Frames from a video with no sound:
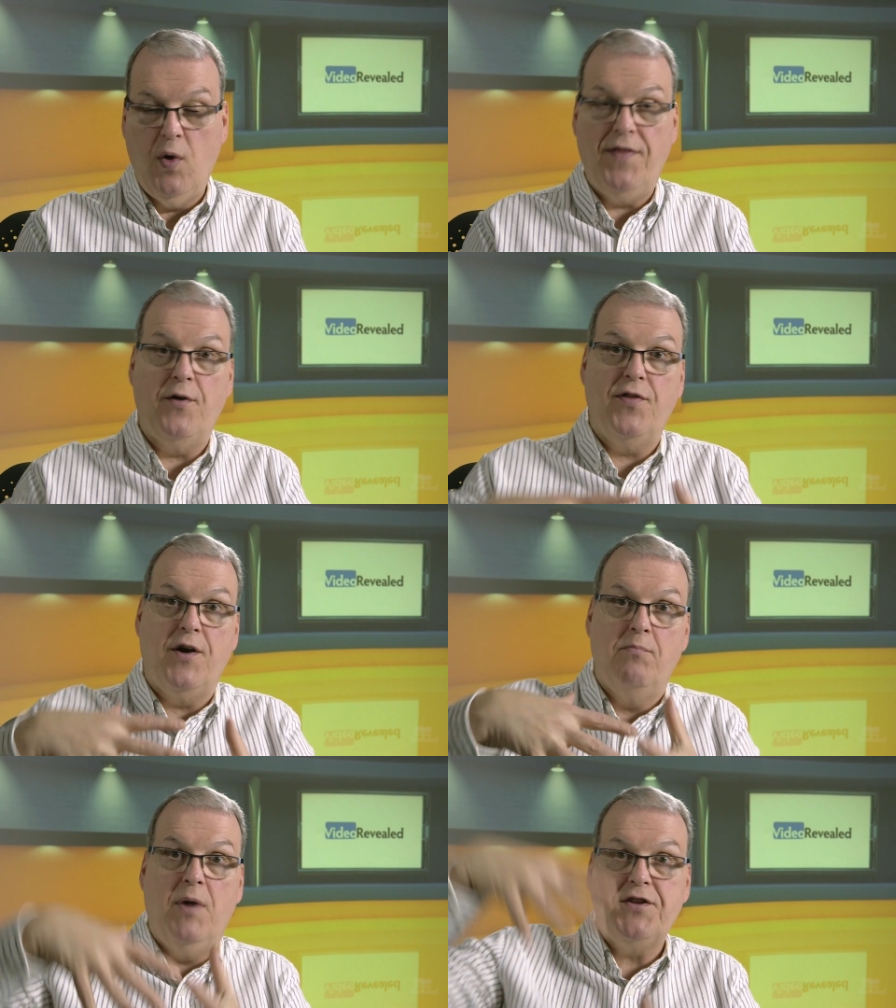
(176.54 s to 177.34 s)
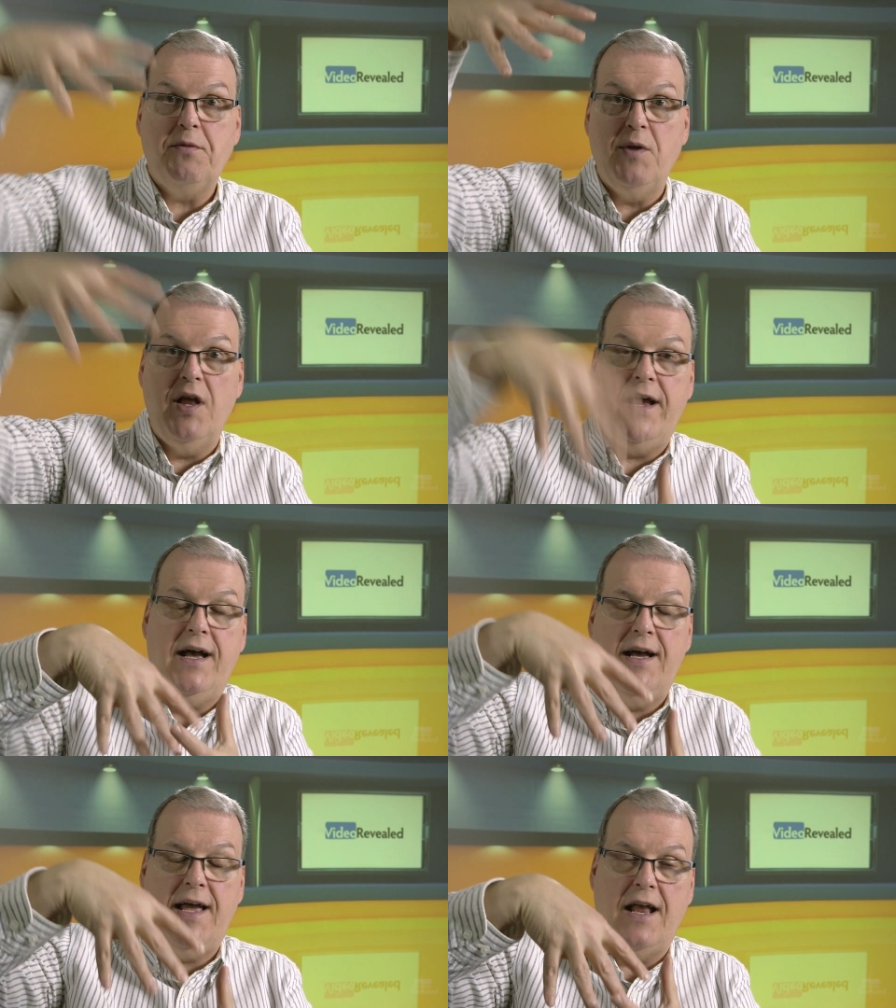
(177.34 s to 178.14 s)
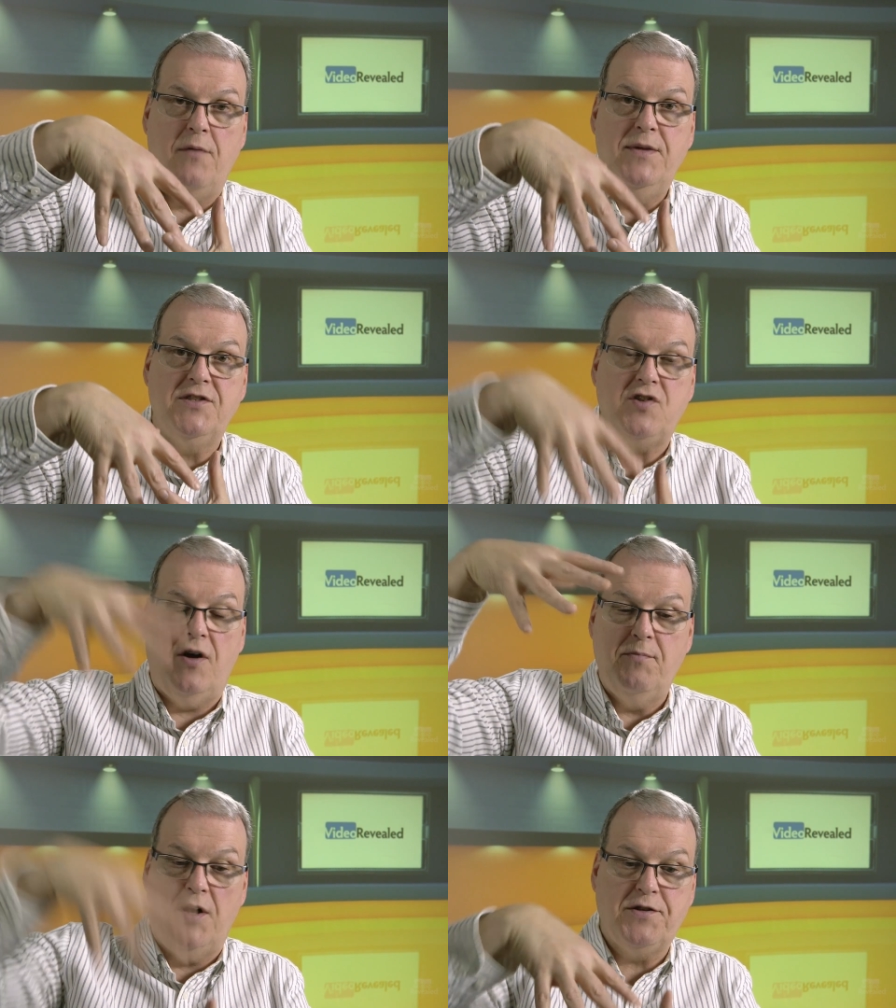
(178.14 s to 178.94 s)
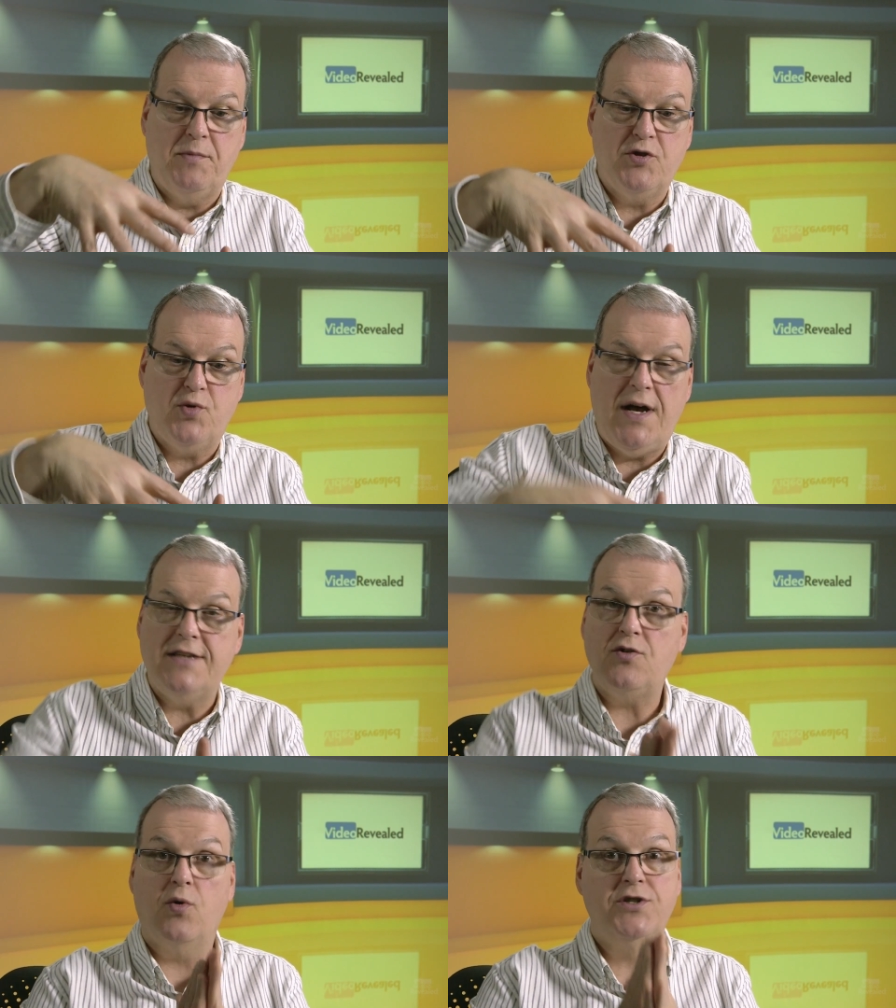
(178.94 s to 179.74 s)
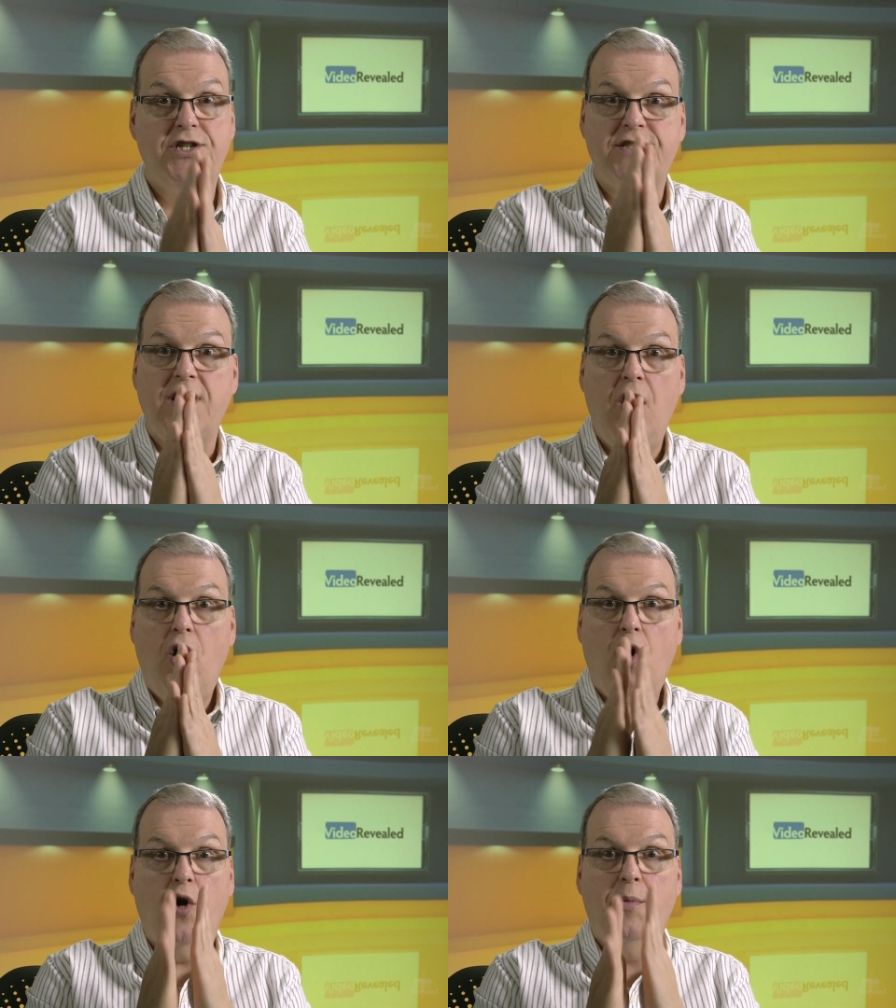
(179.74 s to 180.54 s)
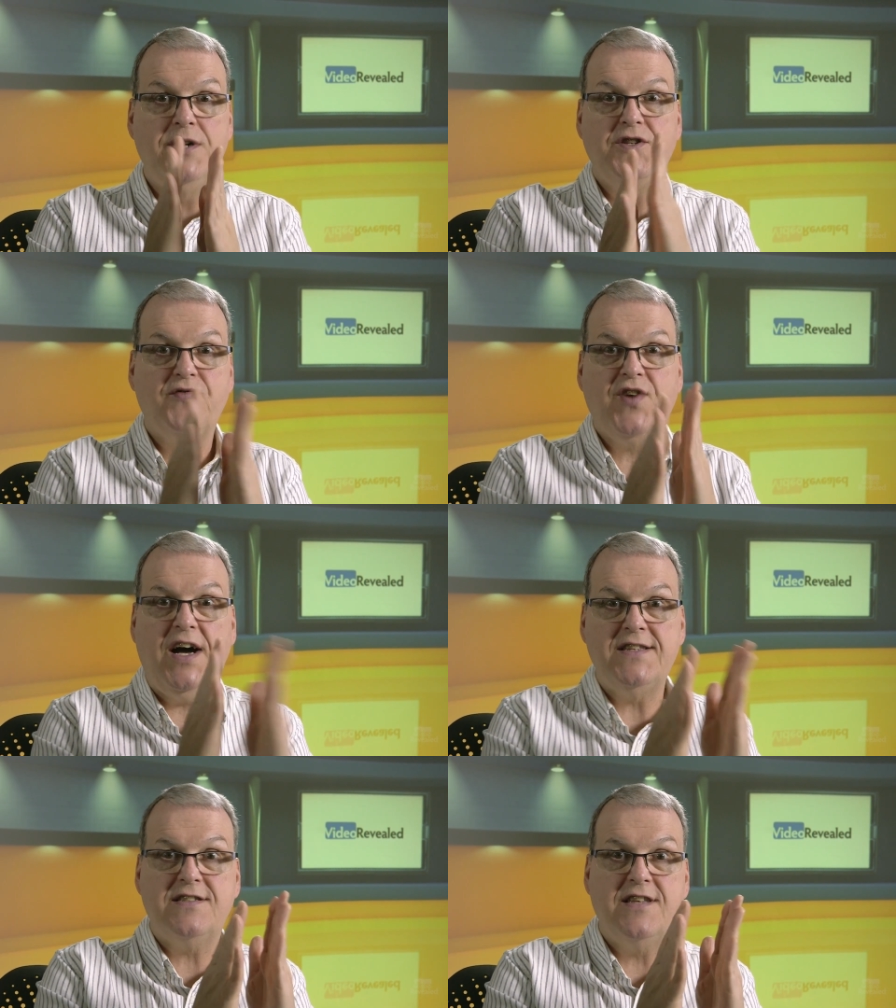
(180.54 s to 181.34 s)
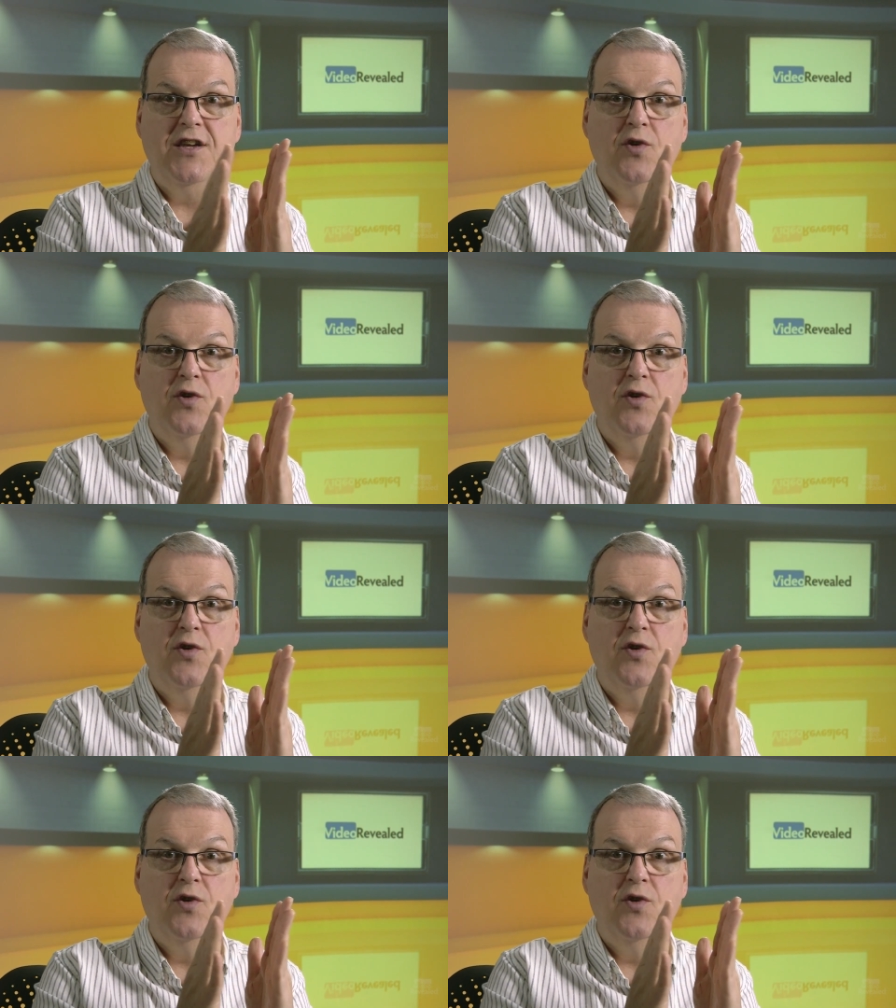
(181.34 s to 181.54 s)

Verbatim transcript: whether they're multiple elements on multiple tracks or just a whole bunch of cuts that